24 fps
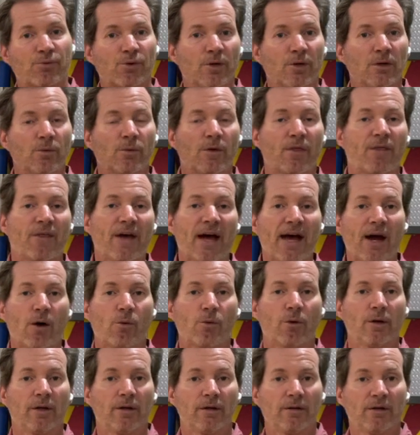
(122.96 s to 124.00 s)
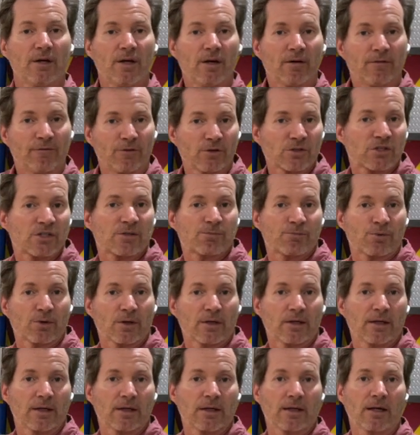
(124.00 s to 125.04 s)
print with that one versus
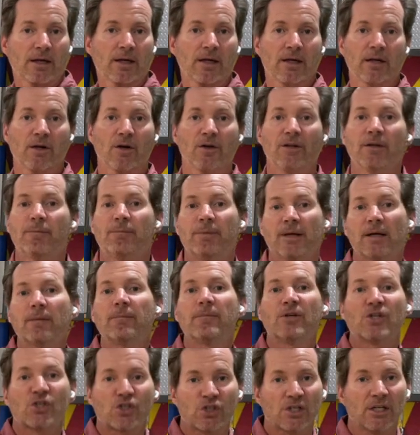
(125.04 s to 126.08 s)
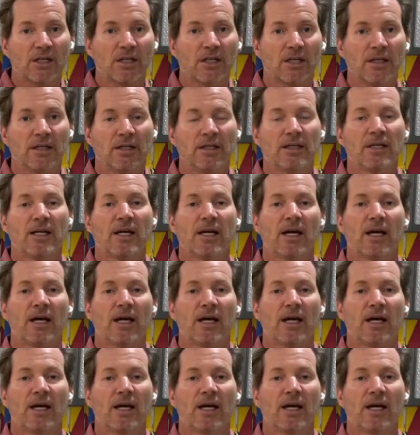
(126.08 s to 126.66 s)
printing it on the big machine